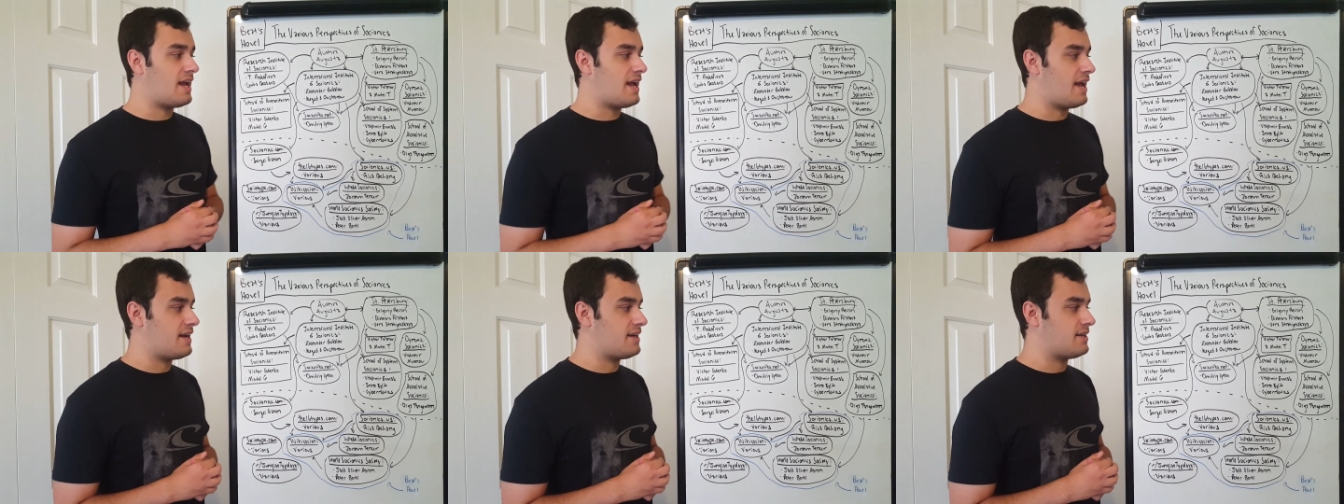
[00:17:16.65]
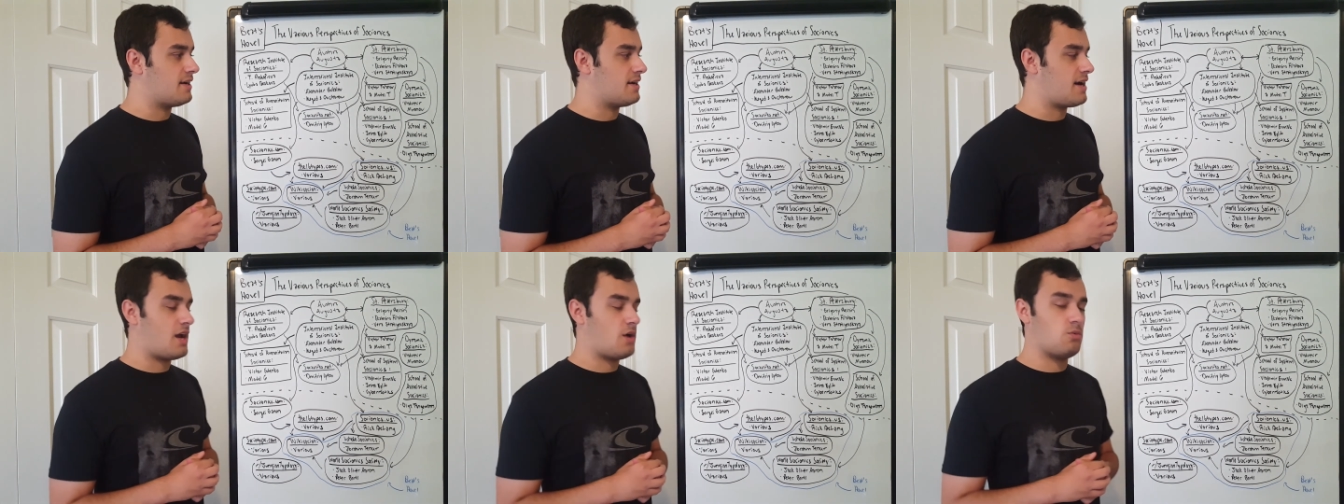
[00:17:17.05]
and
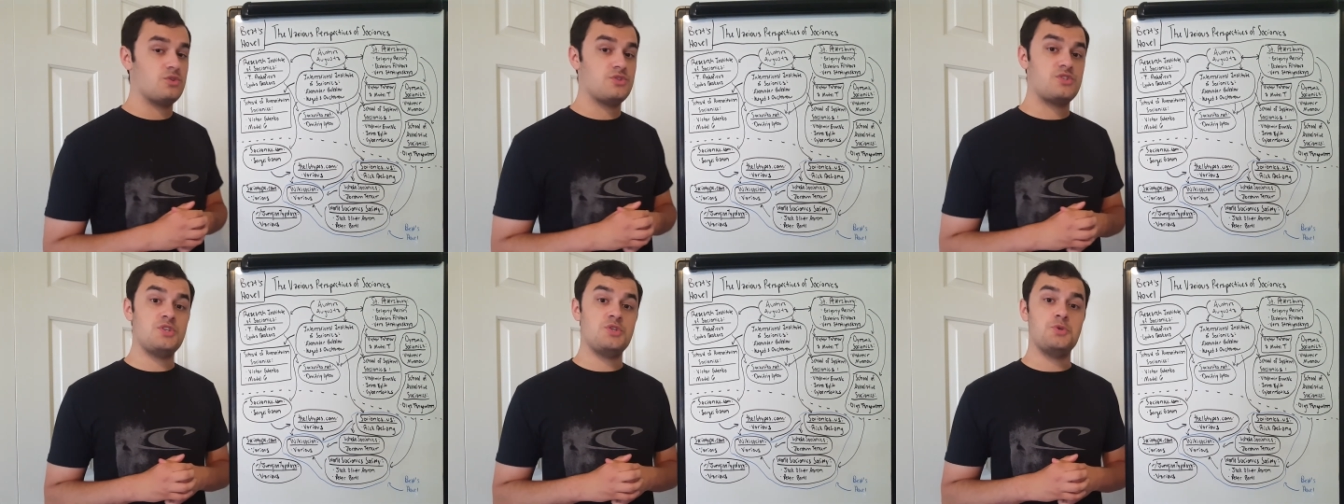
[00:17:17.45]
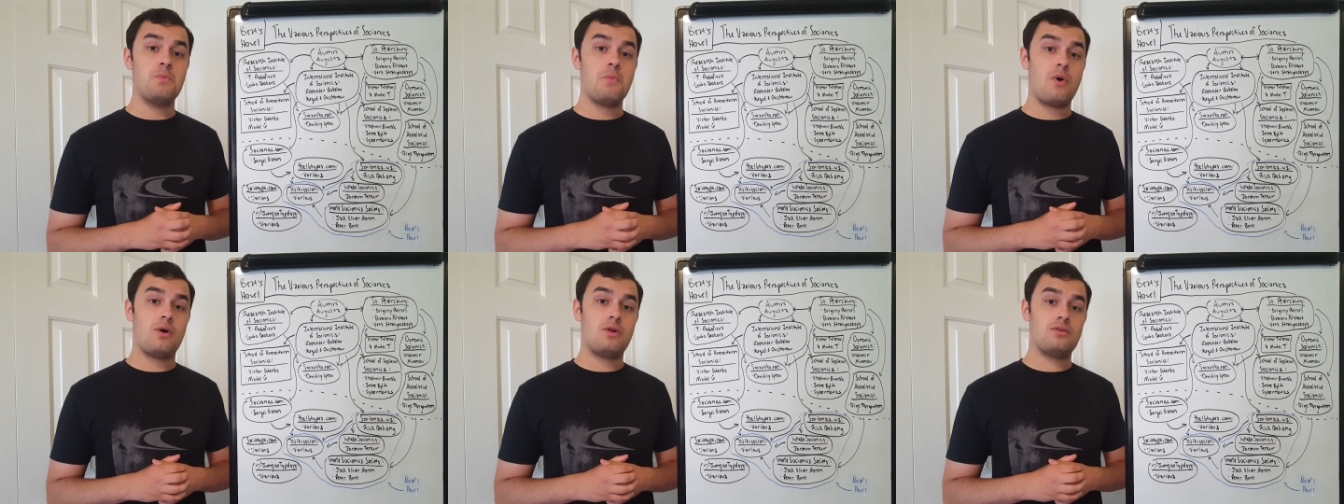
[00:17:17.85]
I will see you
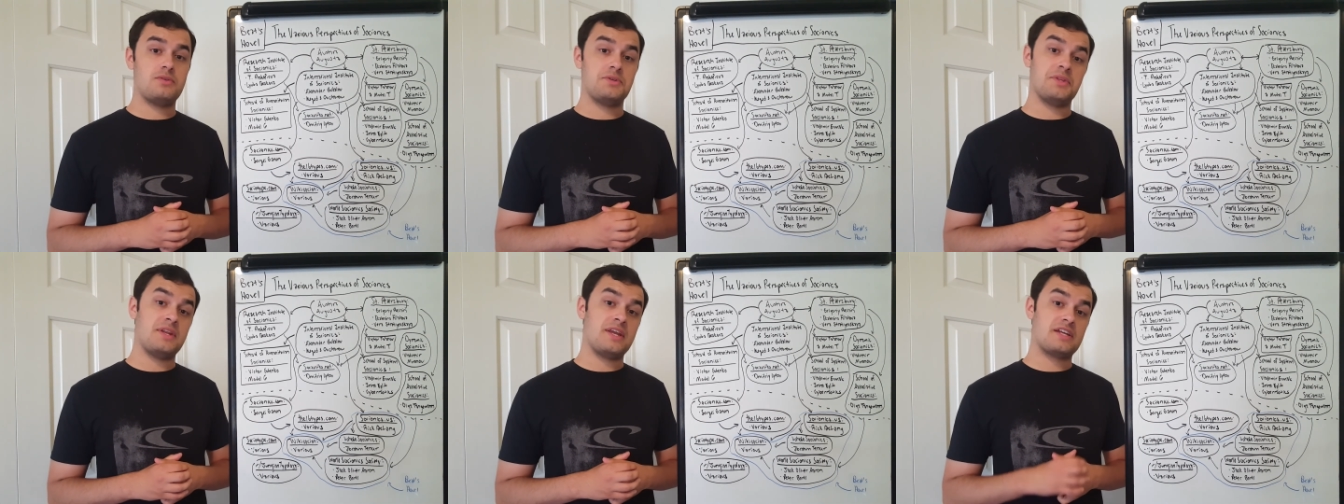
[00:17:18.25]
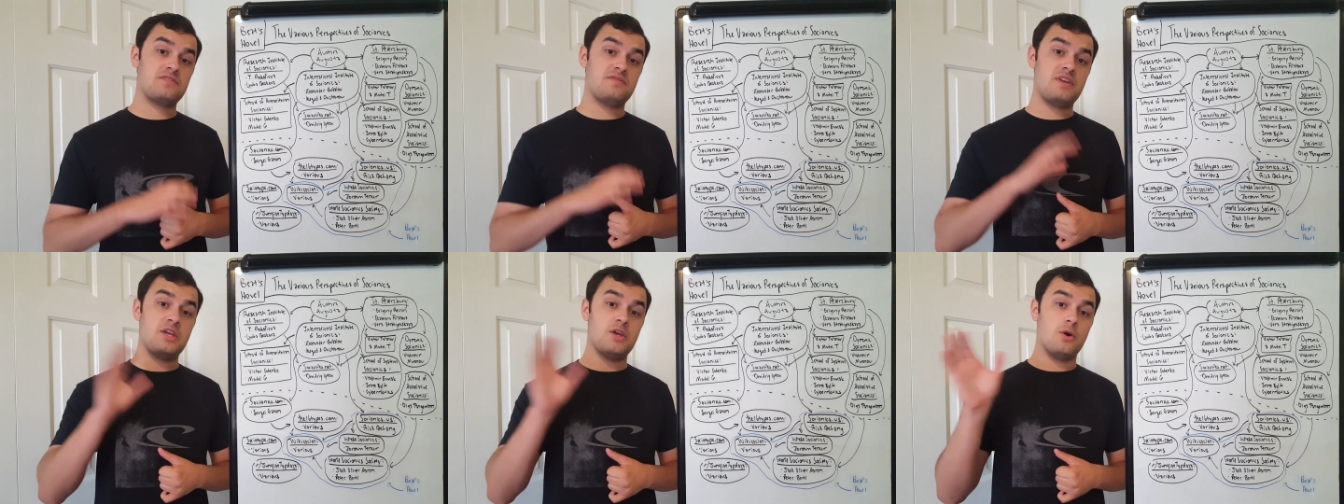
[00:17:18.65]
all in the next
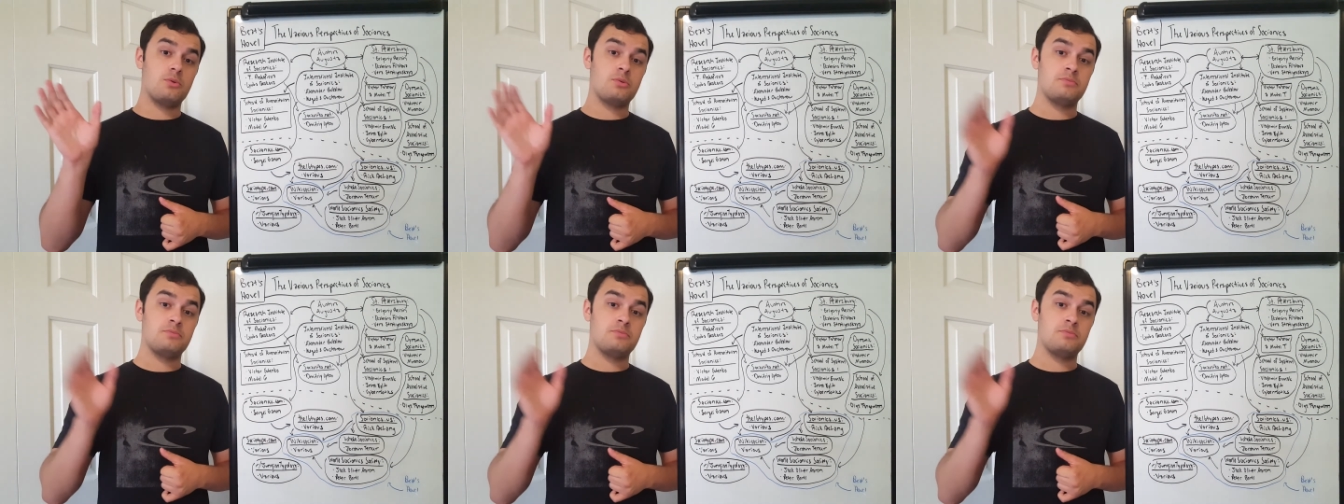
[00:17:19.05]
video.